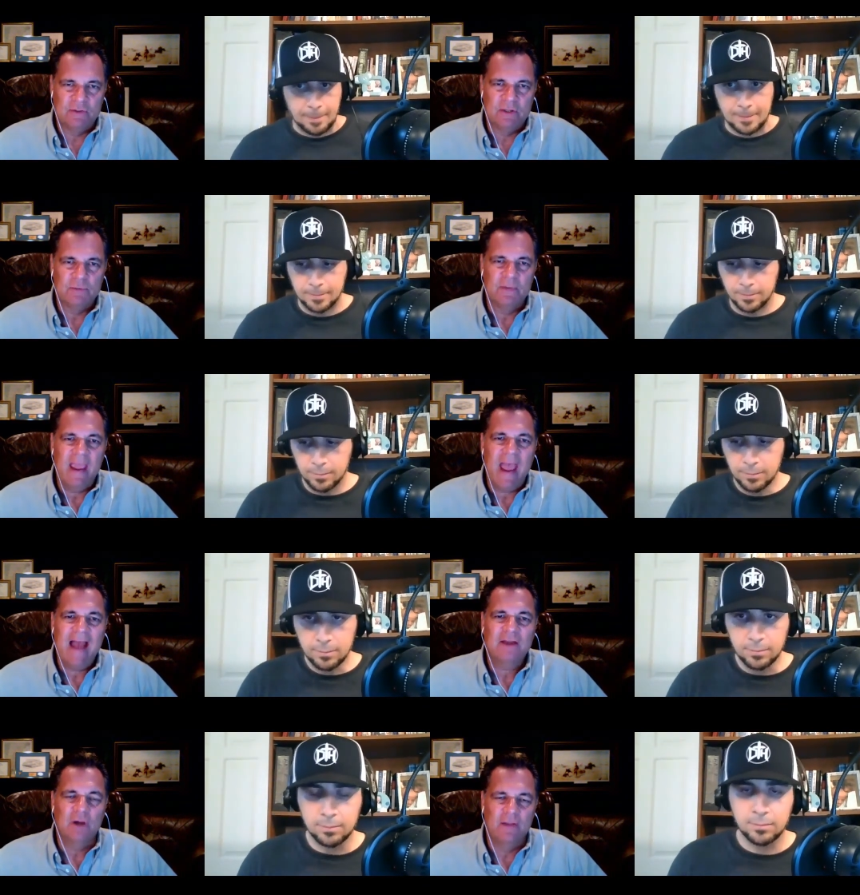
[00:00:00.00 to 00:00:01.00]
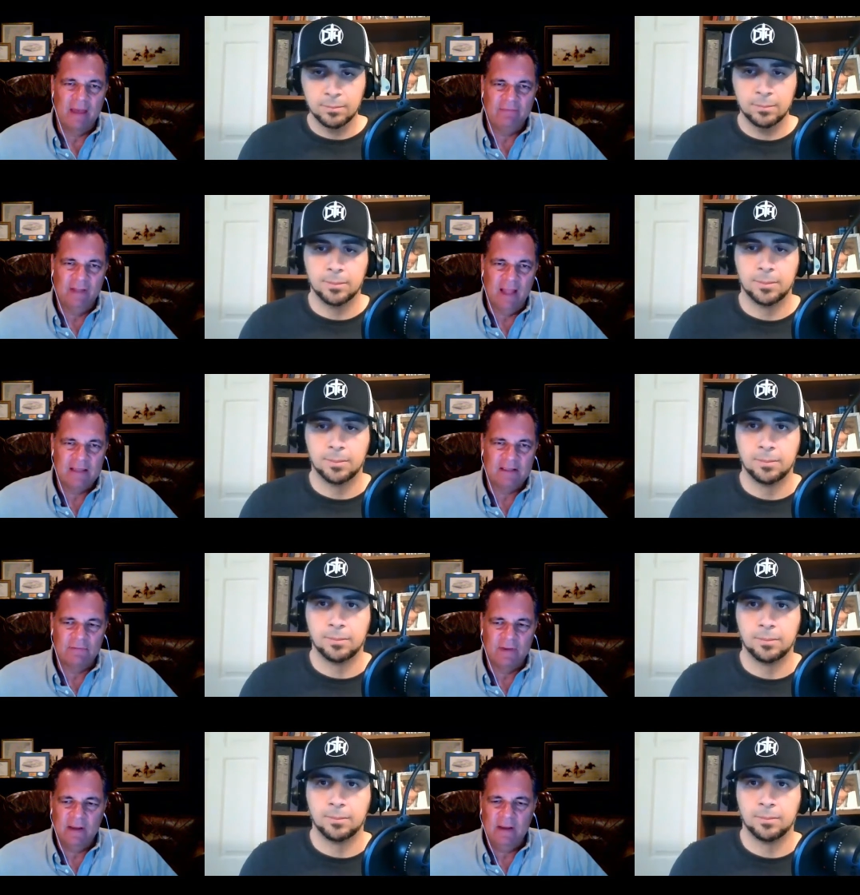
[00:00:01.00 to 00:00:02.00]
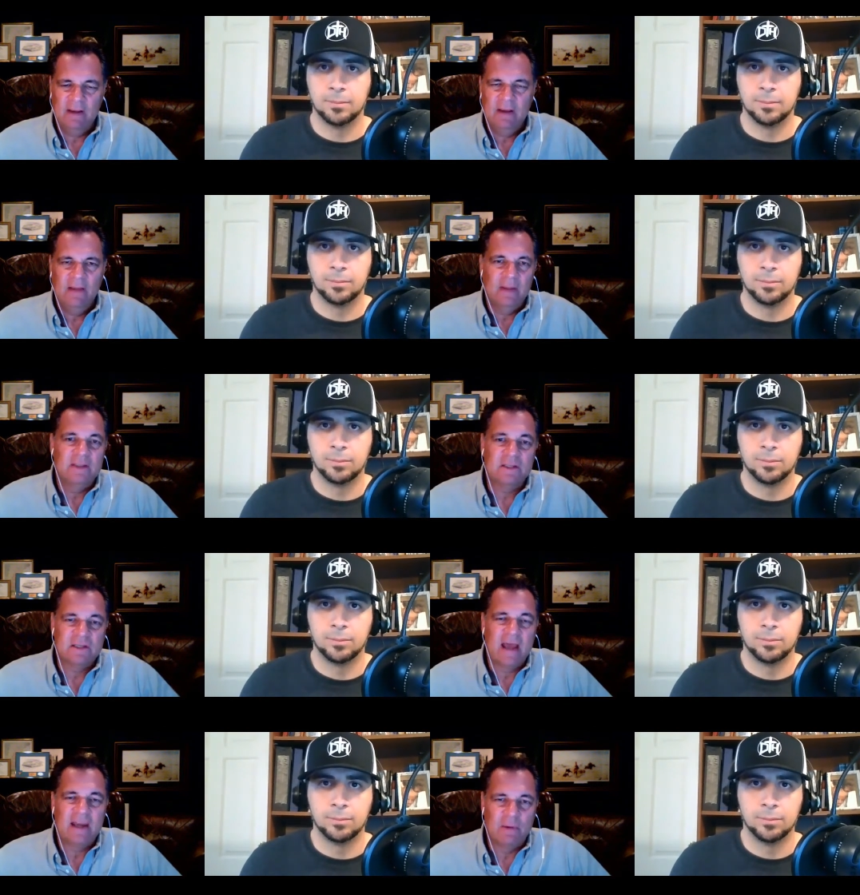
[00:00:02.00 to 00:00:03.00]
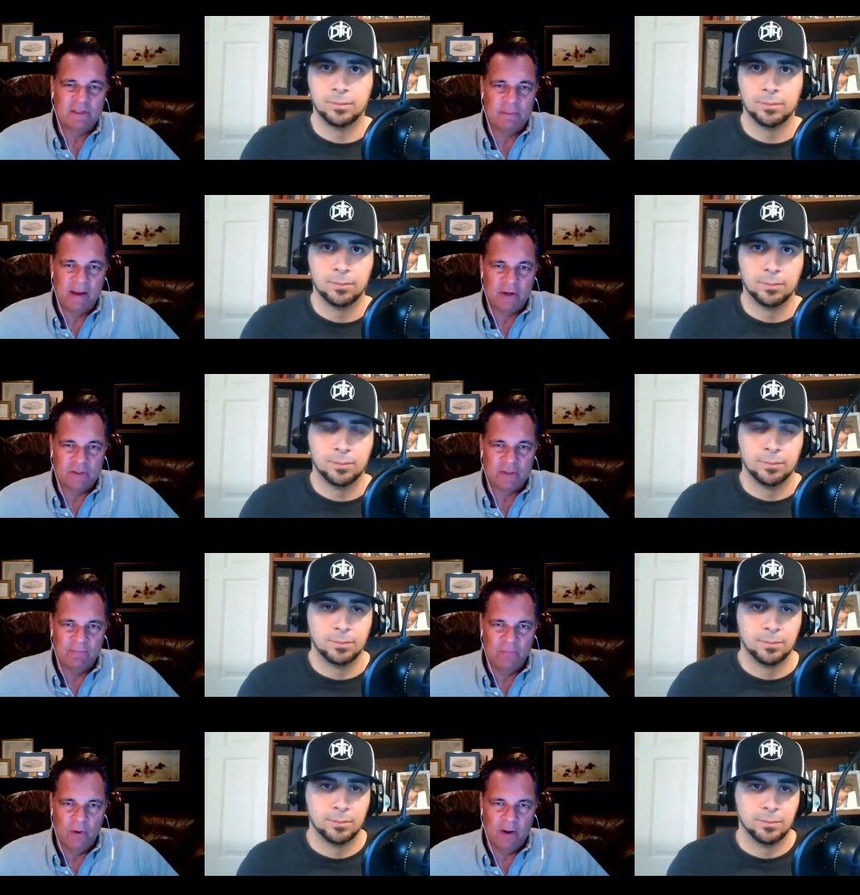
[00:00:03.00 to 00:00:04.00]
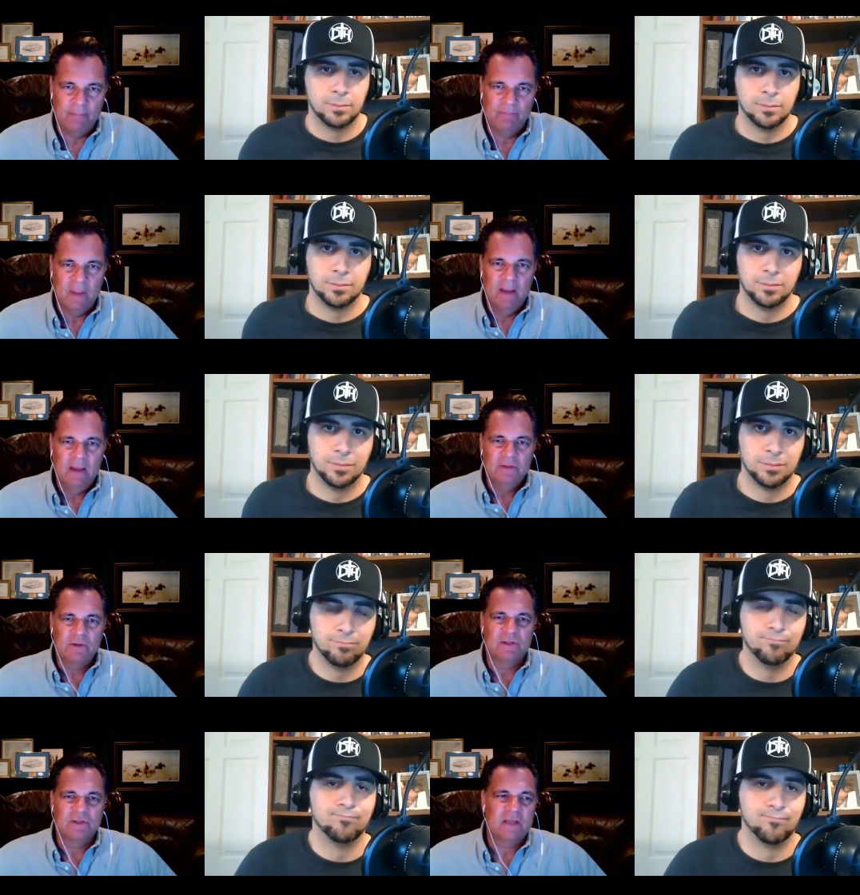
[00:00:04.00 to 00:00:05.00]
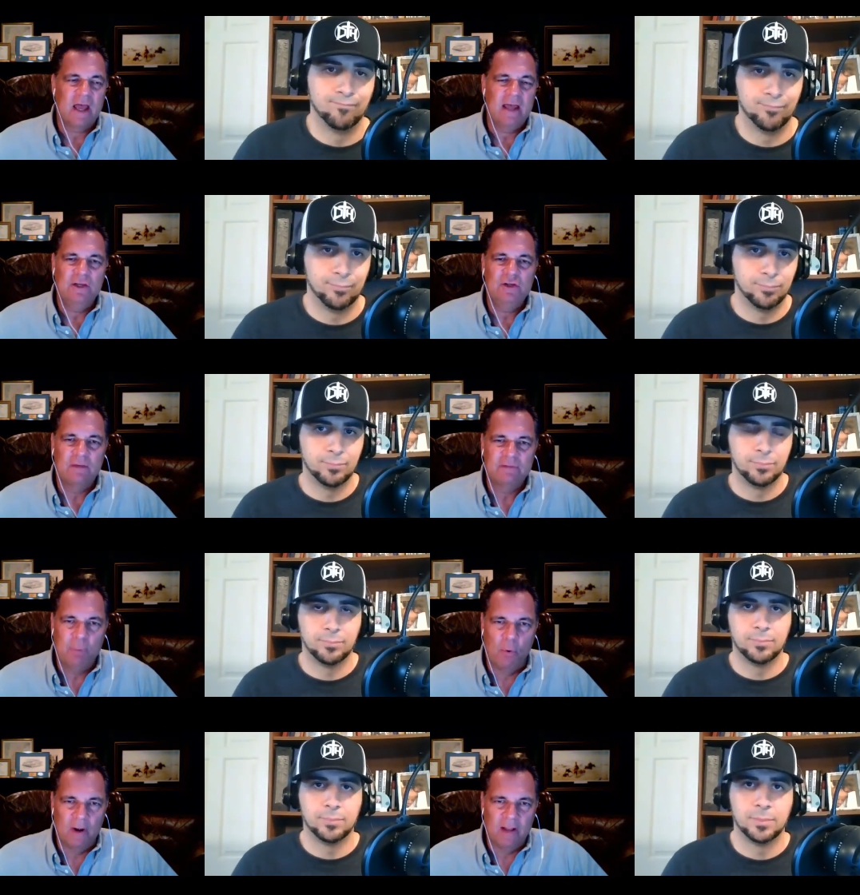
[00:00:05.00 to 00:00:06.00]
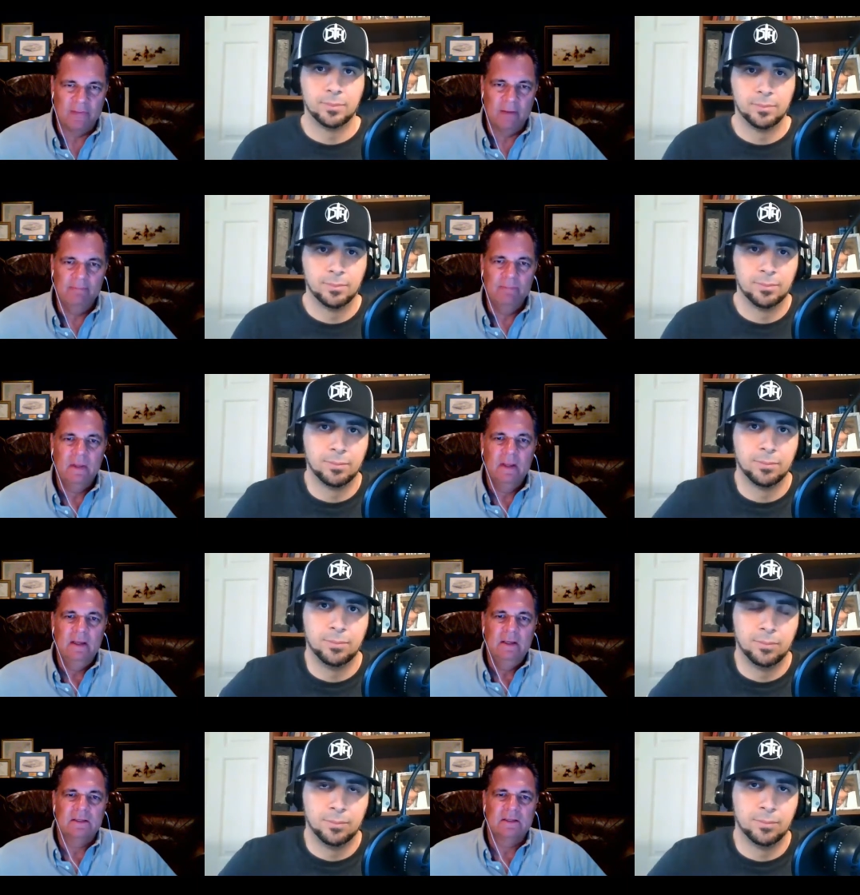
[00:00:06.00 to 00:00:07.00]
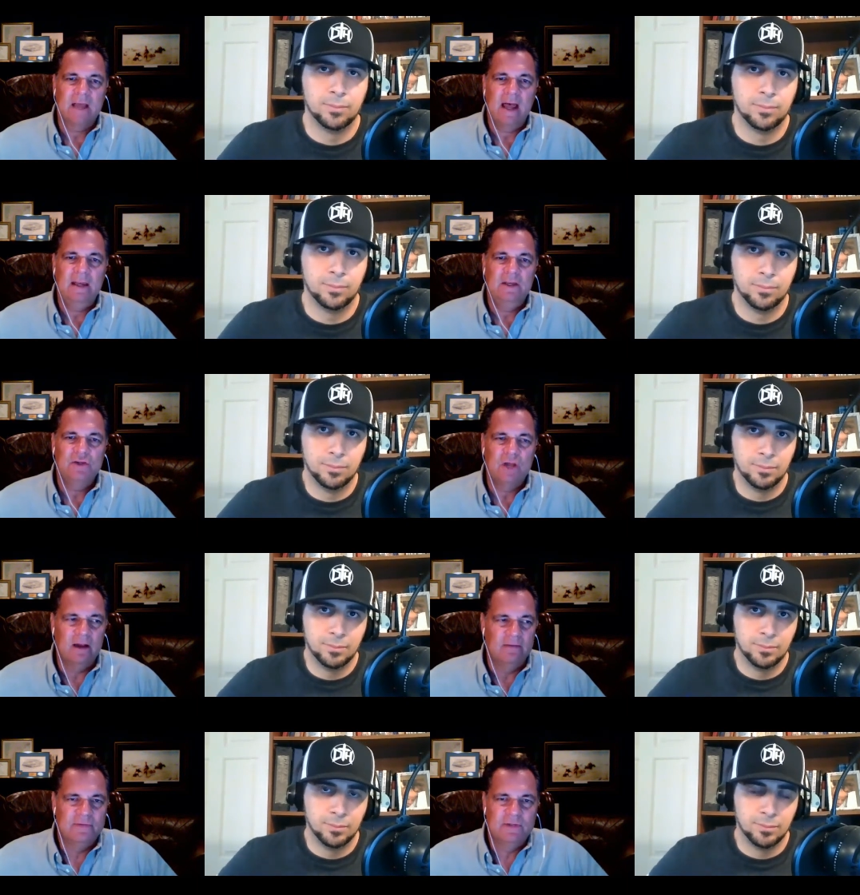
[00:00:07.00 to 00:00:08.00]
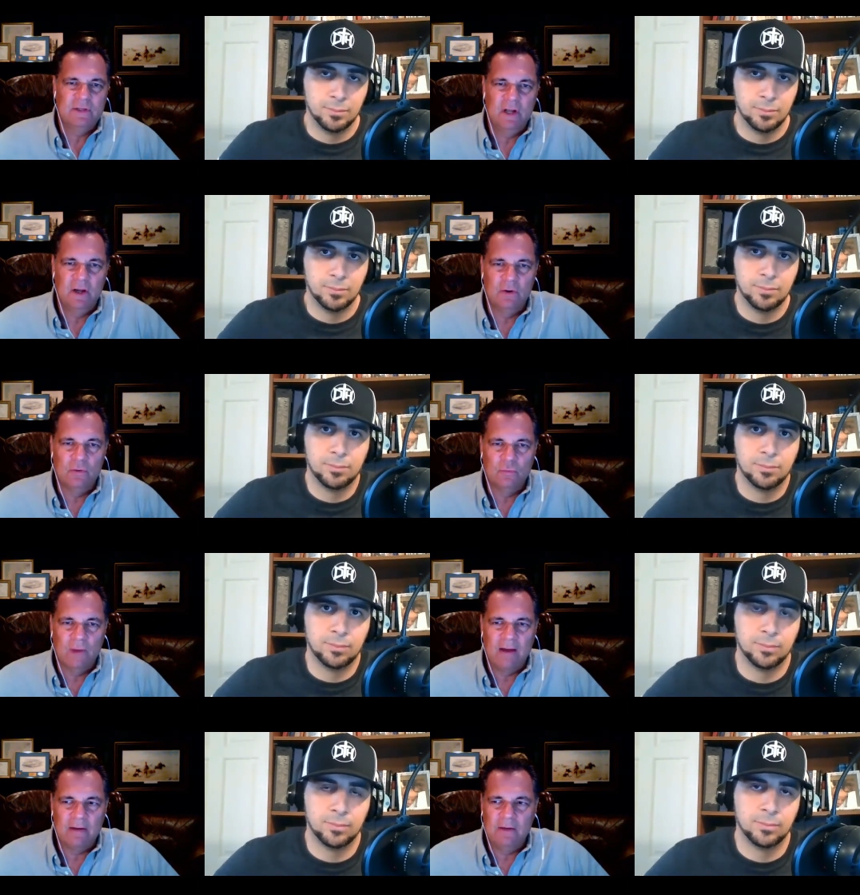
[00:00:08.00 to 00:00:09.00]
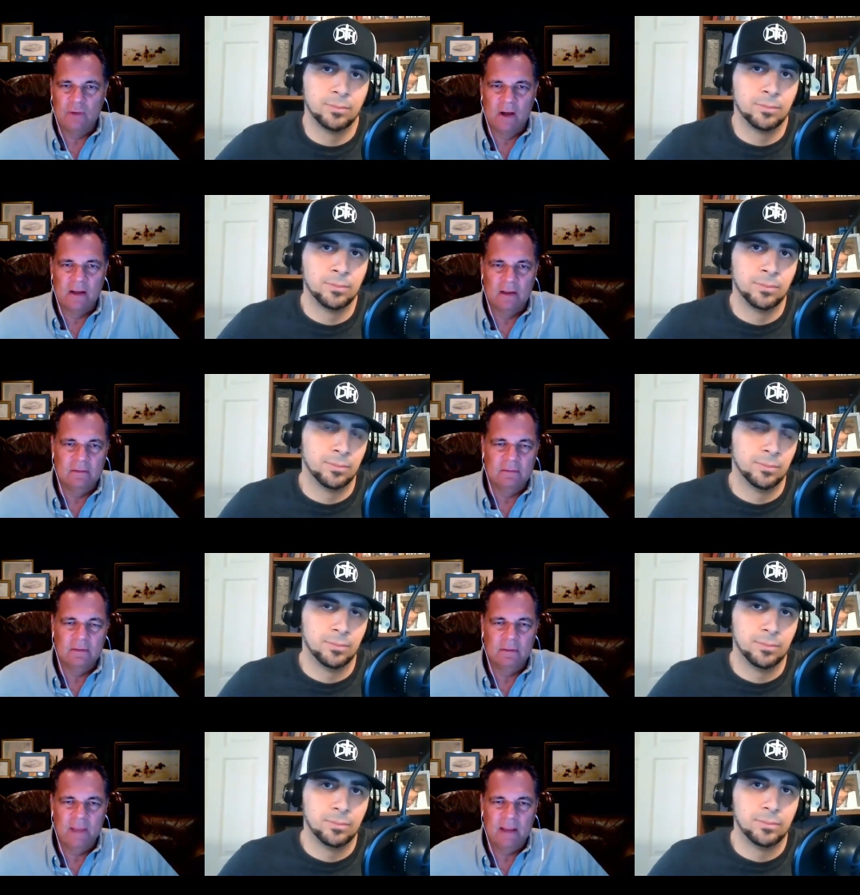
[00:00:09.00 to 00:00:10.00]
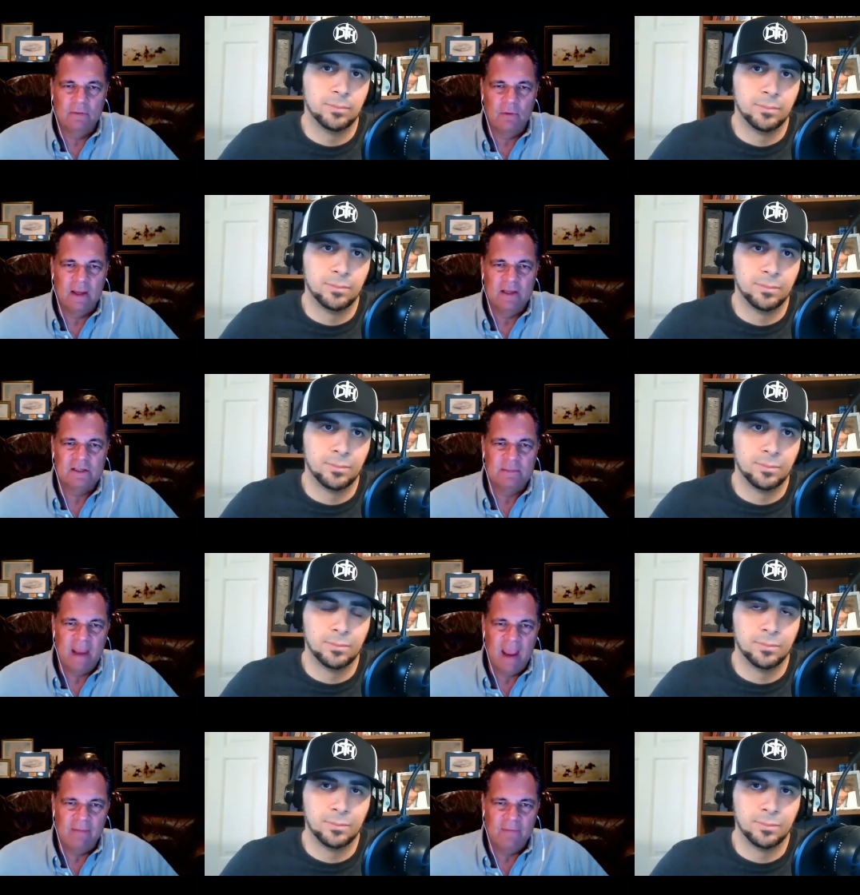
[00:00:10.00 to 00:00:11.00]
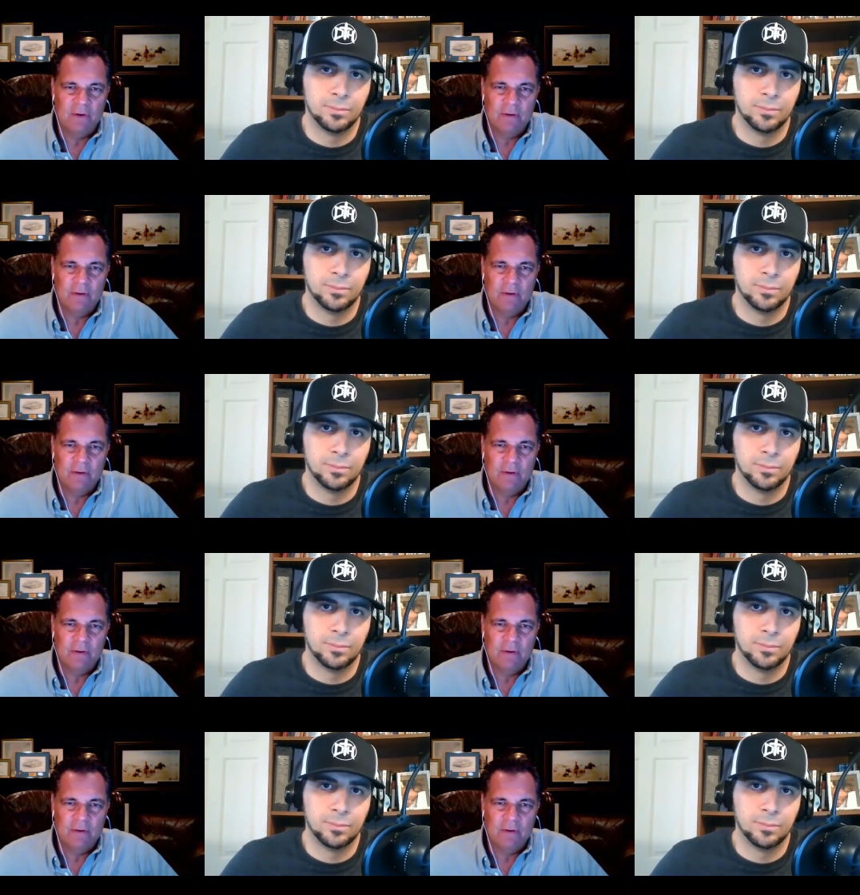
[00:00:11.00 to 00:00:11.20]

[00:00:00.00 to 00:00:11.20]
Speaker 1: when they act on that philosophy, then society wants to punish them for it. So hmm. society shoves porn at them society shoves you know rowdy drunken be- crazed behavior